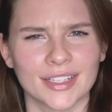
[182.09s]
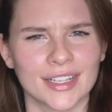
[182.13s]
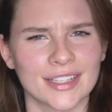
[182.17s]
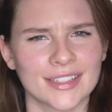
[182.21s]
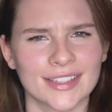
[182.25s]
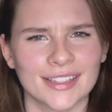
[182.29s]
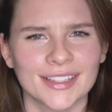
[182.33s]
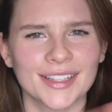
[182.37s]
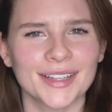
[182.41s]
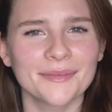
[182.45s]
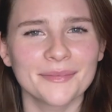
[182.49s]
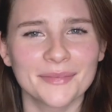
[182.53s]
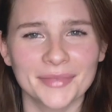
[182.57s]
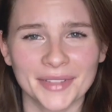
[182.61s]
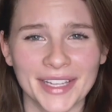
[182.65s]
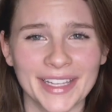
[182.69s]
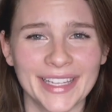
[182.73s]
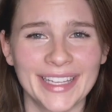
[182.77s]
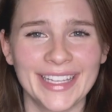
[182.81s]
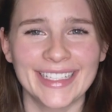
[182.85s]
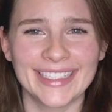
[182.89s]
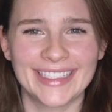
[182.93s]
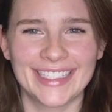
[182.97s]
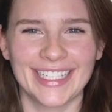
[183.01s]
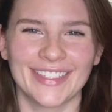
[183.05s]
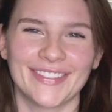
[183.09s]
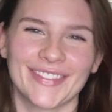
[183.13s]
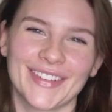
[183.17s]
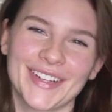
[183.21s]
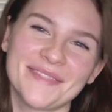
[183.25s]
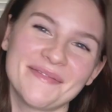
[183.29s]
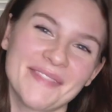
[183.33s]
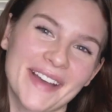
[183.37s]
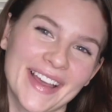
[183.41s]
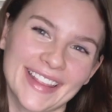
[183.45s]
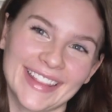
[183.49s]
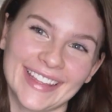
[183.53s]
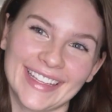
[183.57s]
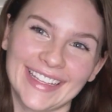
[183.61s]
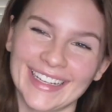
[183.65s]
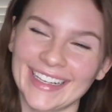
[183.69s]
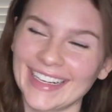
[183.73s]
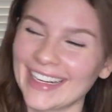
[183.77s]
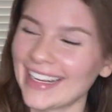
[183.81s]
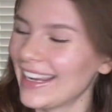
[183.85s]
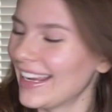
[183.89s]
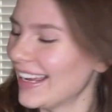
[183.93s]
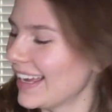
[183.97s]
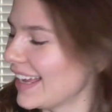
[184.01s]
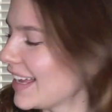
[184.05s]
It's a completely different method.
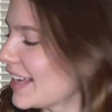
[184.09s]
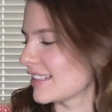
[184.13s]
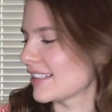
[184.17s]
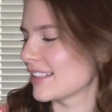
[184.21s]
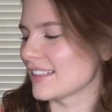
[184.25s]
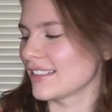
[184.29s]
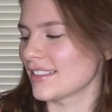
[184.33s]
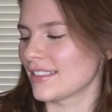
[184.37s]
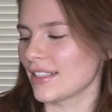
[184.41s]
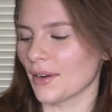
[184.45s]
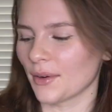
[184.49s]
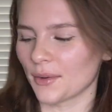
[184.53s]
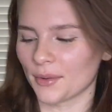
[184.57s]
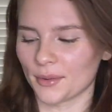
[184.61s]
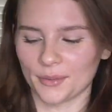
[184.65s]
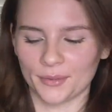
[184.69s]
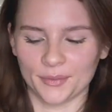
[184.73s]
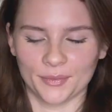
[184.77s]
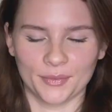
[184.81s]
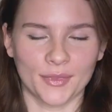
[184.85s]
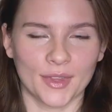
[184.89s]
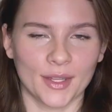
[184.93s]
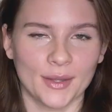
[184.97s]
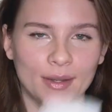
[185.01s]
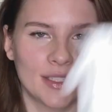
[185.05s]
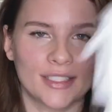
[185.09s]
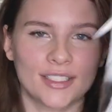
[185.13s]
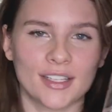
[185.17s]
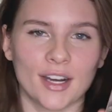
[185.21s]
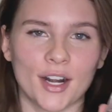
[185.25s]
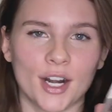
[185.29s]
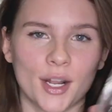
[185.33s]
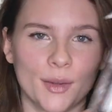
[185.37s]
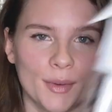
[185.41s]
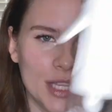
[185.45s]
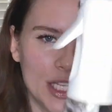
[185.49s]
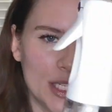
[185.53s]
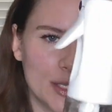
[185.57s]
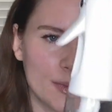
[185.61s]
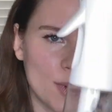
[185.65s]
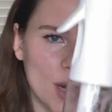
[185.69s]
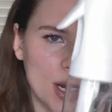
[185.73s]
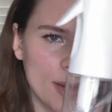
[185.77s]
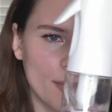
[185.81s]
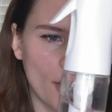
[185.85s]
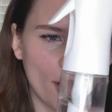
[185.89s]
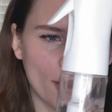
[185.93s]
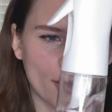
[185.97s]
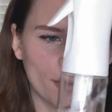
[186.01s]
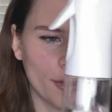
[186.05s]
So you start out with a spray
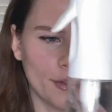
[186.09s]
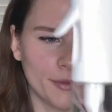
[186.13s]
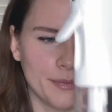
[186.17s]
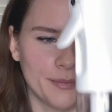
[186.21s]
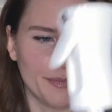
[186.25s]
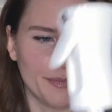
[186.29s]
bottle.